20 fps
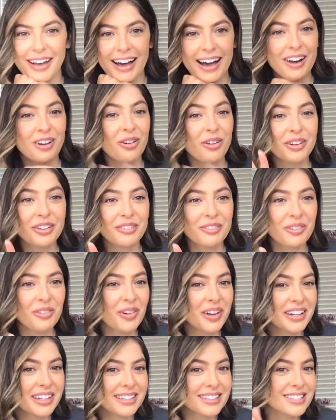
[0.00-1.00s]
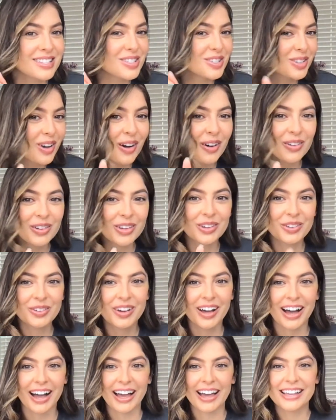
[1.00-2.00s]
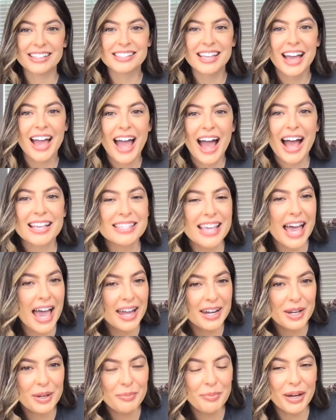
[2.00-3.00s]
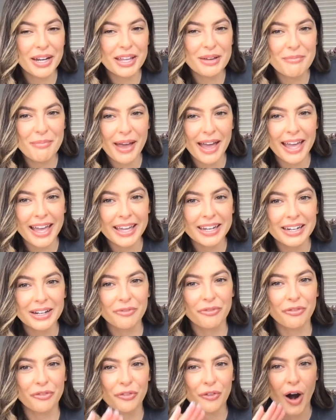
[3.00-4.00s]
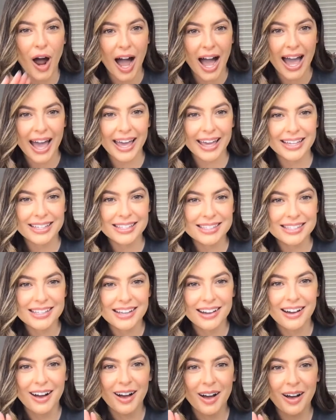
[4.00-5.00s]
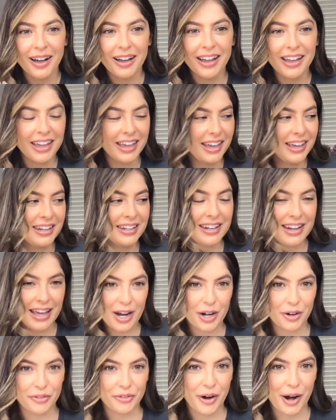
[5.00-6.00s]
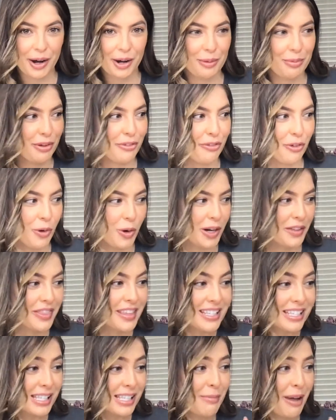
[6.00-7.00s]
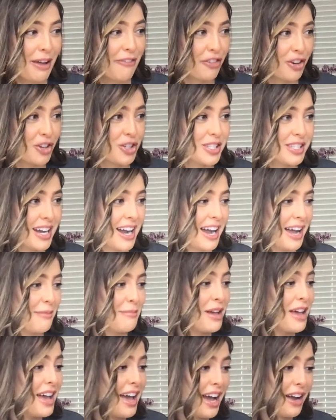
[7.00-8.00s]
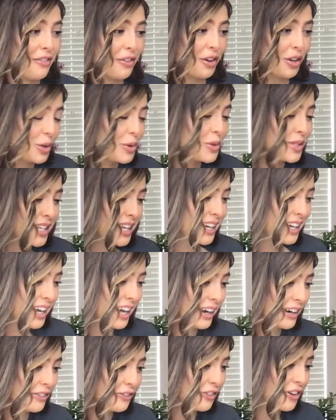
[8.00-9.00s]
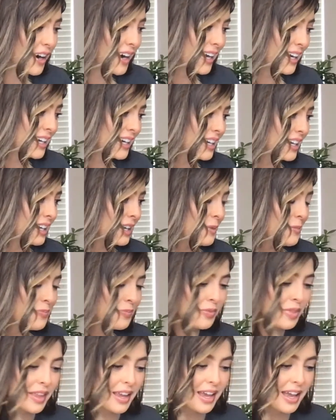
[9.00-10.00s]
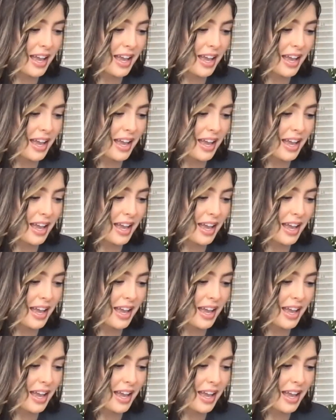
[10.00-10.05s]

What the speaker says: I don't even want to show you guys. Has anybody made fries in an air fryer before? This is my first time ever using an air fryer.